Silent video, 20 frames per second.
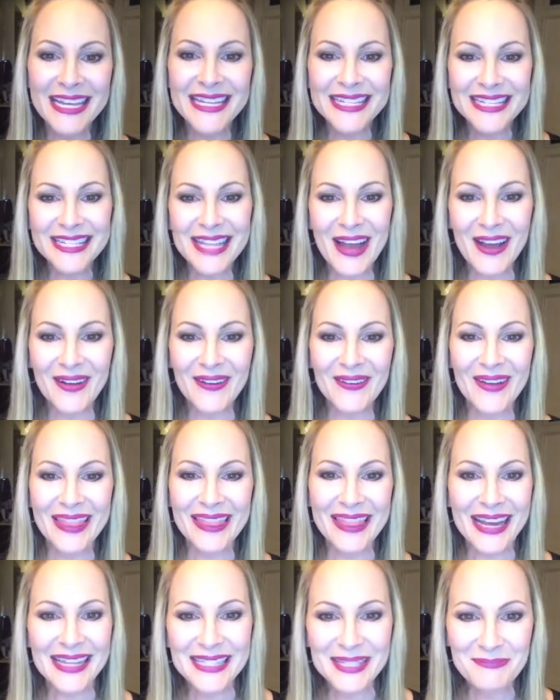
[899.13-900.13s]
So
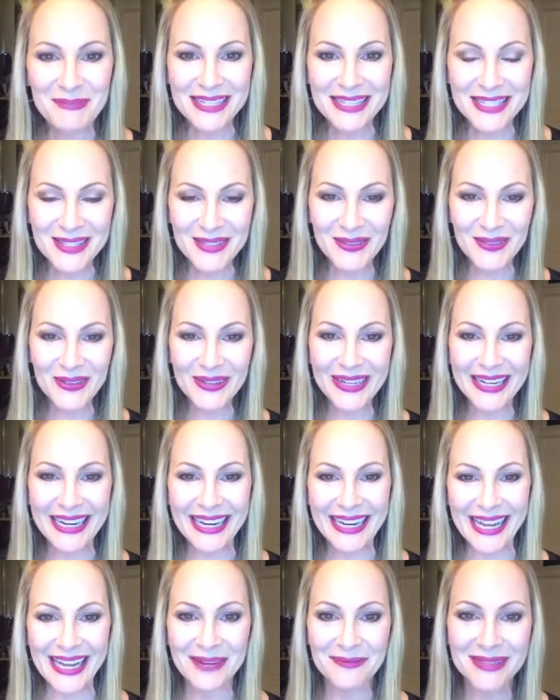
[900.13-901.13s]
that's
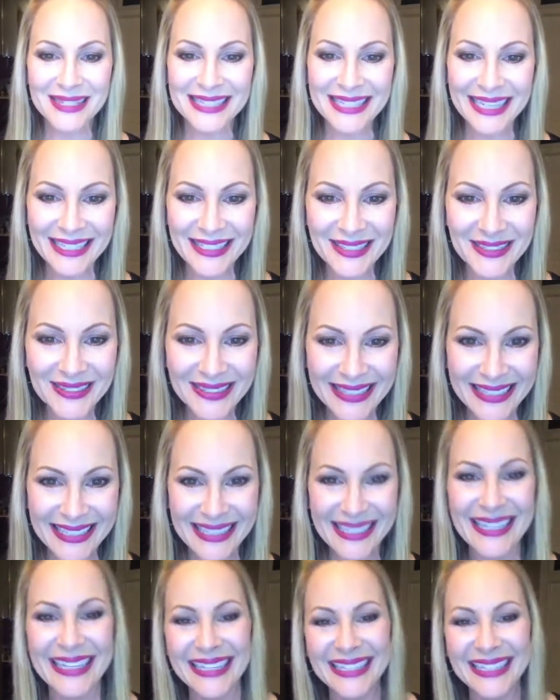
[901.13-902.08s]
story, and I'm sticking to it.